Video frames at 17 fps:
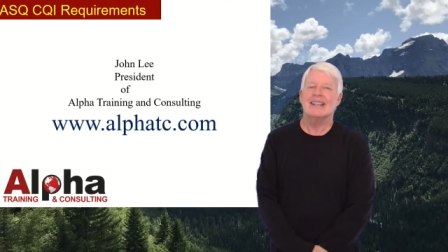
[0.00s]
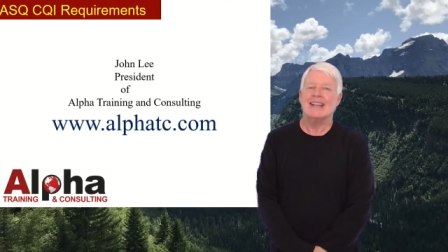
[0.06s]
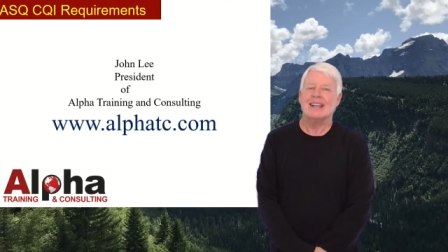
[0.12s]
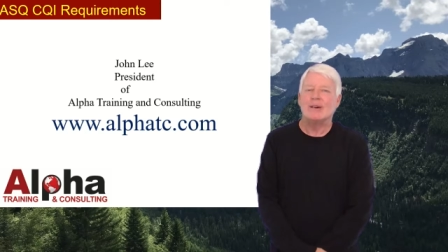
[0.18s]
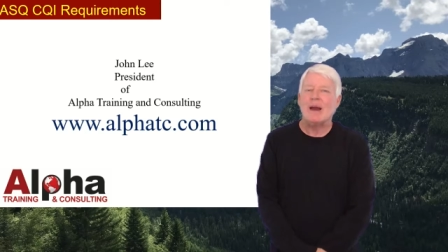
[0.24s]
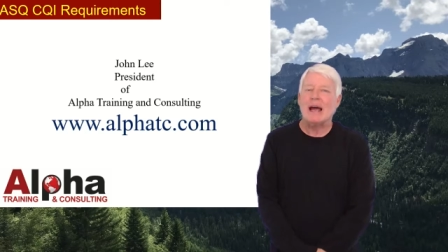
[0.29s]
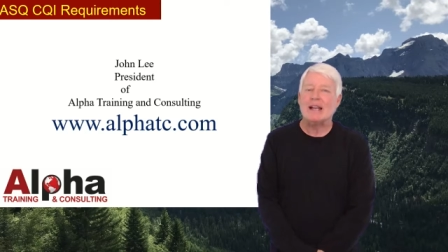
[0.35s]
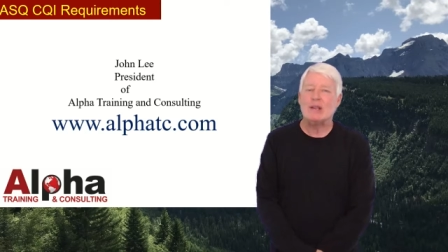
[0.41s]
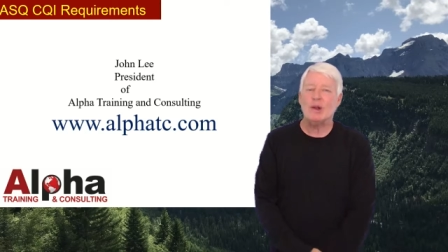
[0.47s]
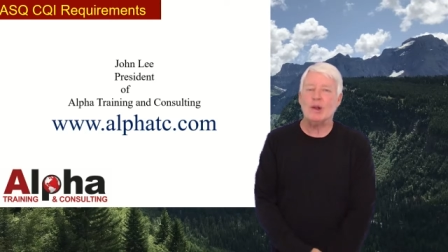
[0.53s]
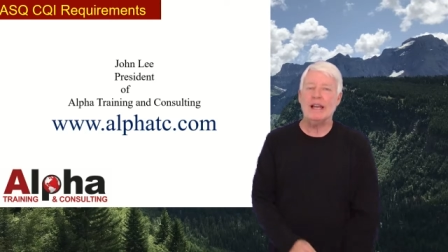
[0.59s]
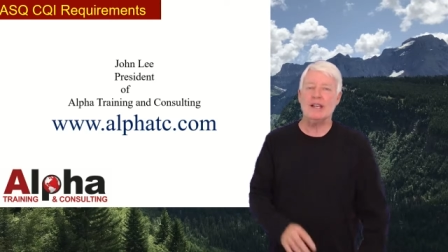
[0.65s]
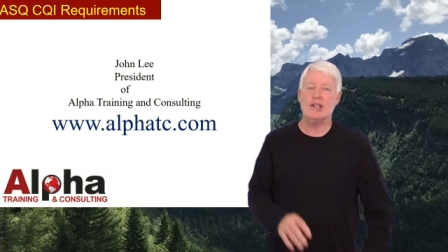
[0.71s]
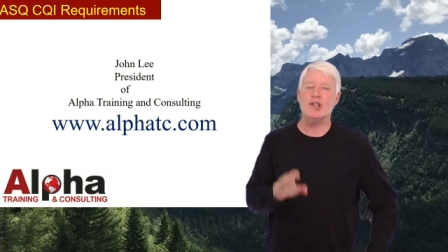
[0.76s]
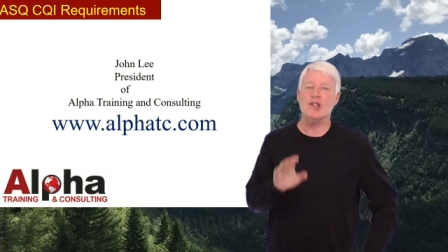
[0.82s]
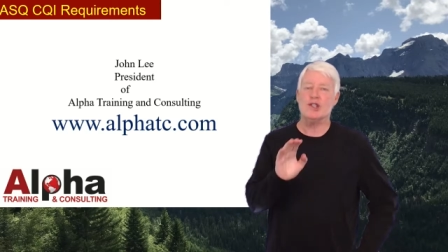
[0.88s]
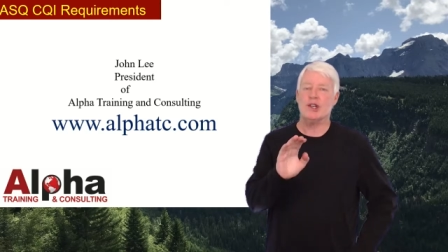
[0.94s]

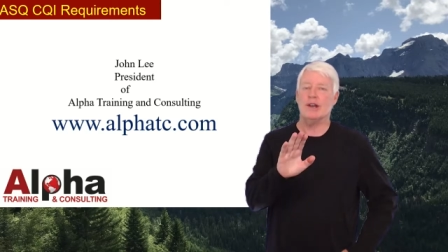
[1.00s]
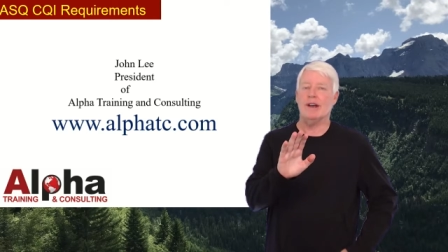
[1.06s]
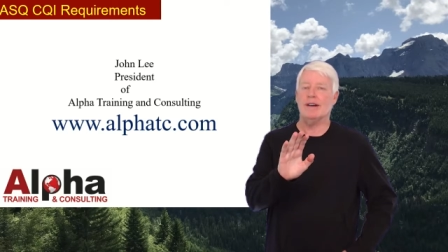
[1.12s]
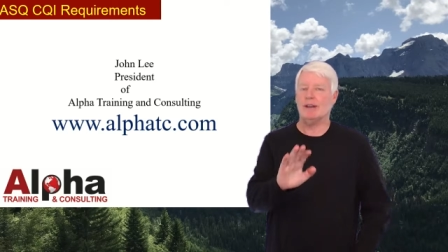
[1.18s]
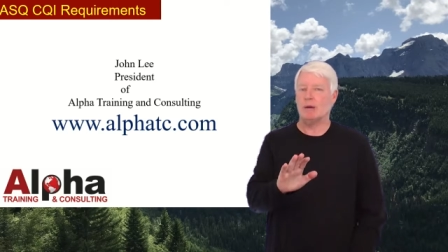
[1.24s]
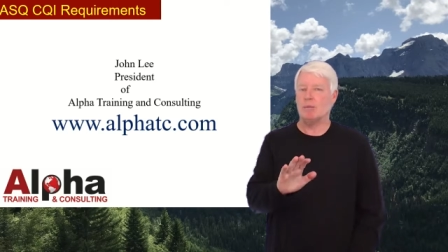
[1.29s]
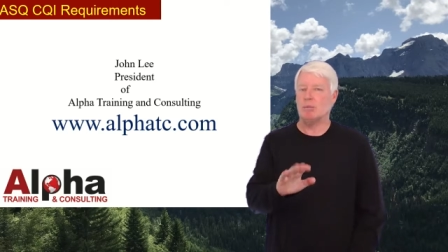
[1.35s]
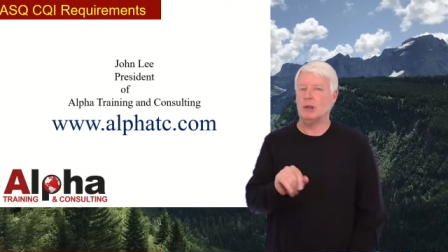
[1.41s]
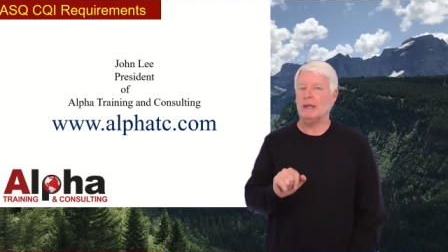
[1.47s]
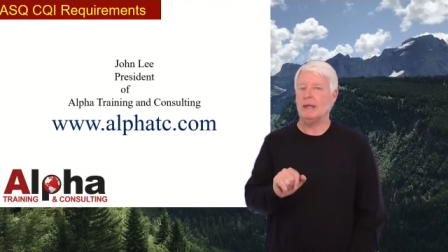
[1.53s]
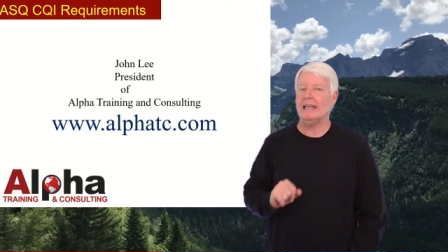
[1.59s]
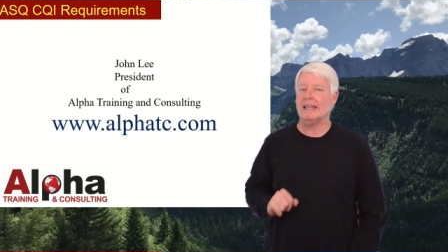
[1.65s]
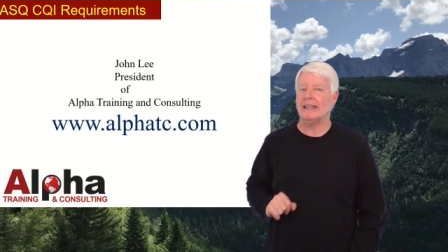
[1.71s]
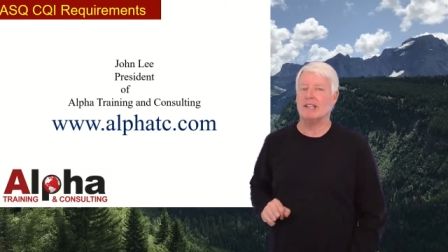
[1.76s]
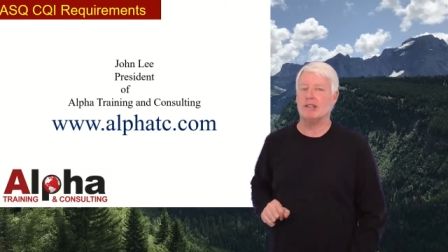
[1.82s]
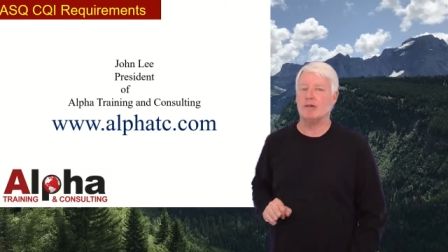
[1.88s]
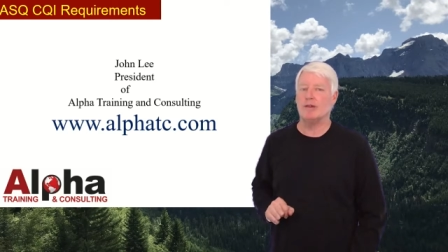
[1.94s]
Congratulations, you have
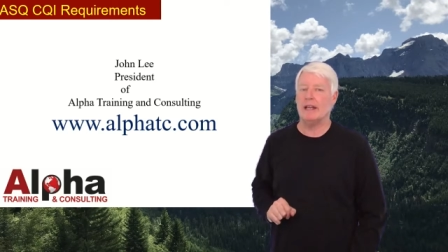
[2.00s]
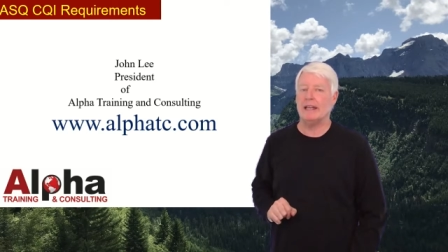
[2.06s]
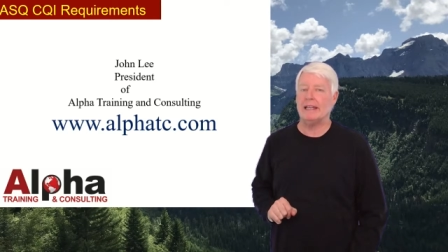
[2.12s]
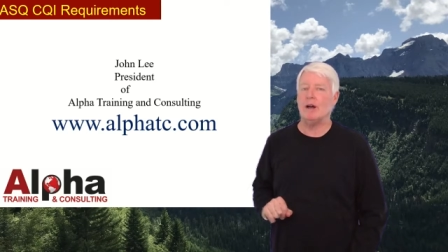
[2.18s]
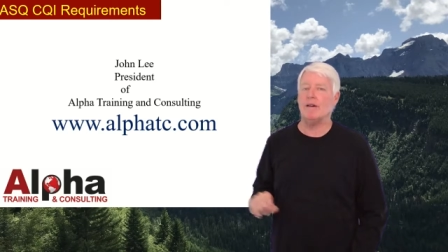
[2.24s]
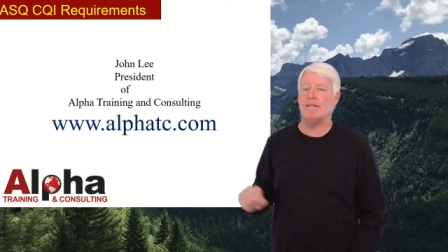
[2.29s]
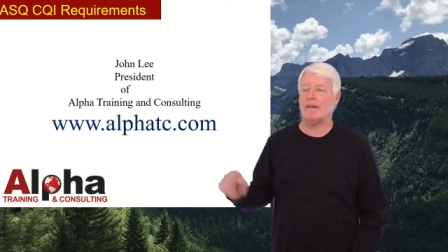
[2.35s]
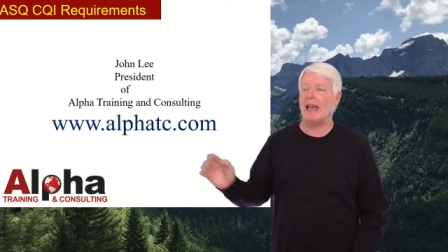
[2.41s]
completed this video.